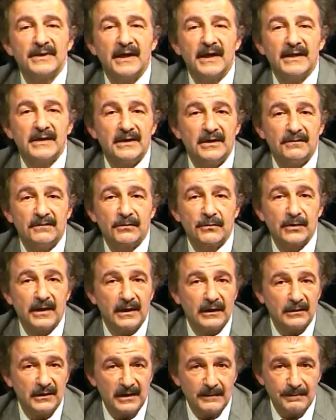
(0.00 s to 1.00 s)
idea of
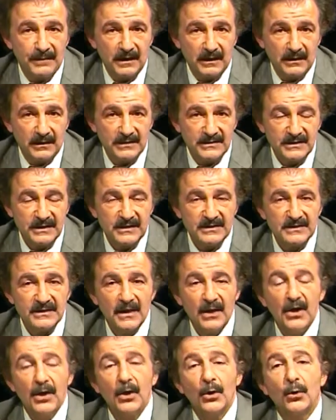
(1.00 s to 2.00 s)
cryolipolysis
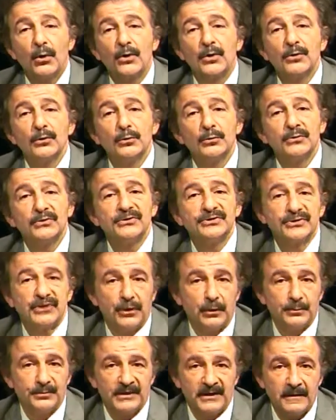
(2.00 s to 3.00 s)
or
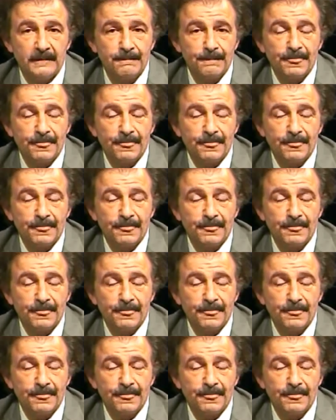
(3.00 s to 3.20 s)
CoolSculpting.